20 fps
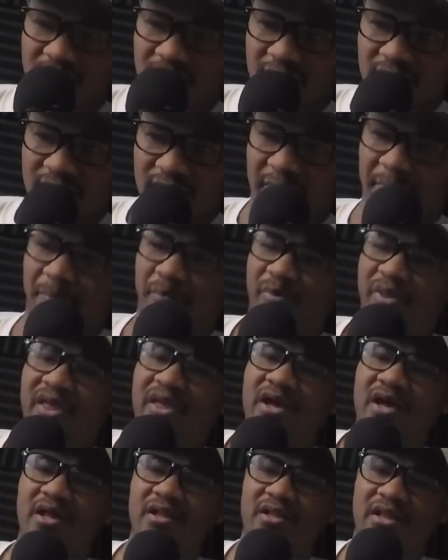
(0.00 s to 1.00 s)
like being
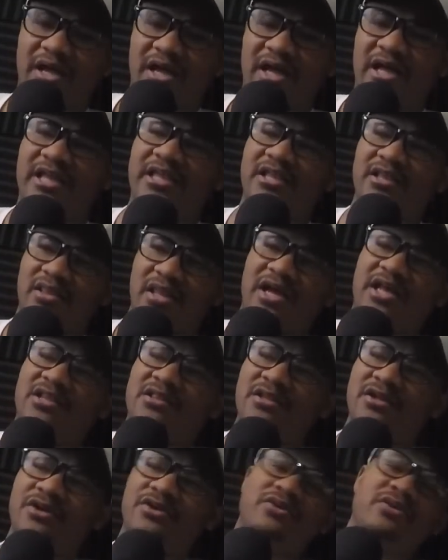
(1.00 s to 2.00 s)
like a
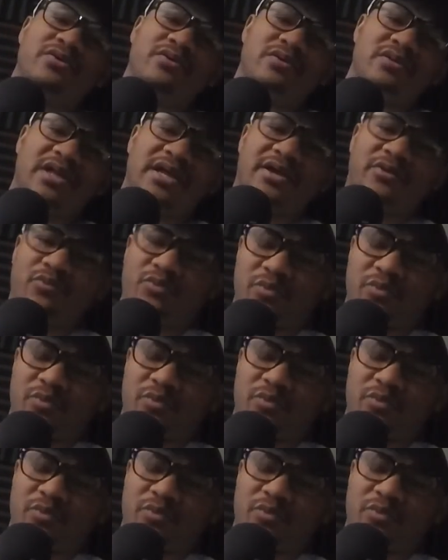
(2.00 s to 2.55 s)
literal, like a